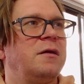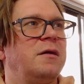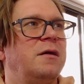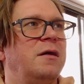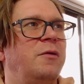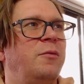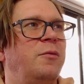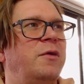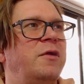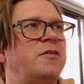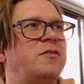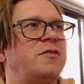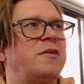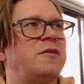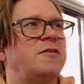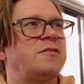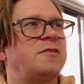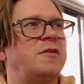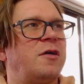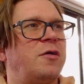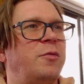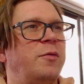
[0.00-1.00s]
What is this?
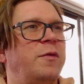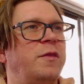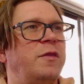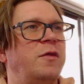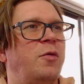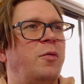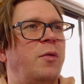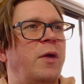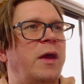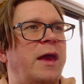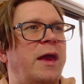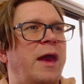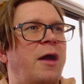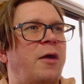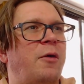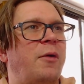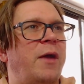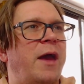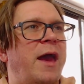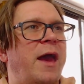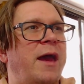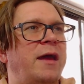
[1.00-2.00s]
Stuck with no way
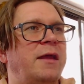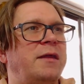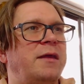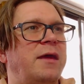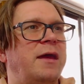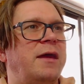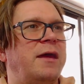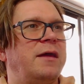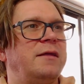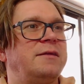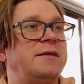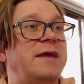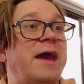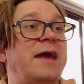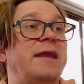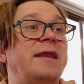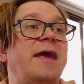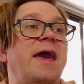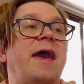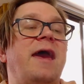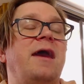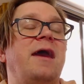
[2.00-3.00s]
out at a
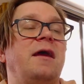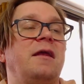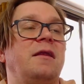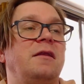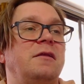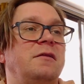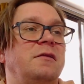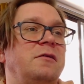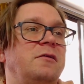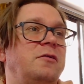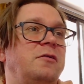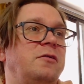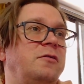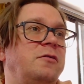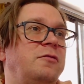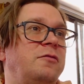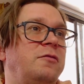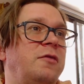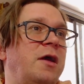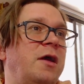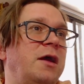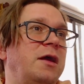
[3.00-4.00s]
dead end.
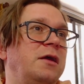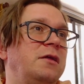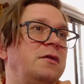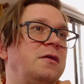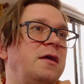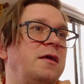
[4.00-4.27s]
Right.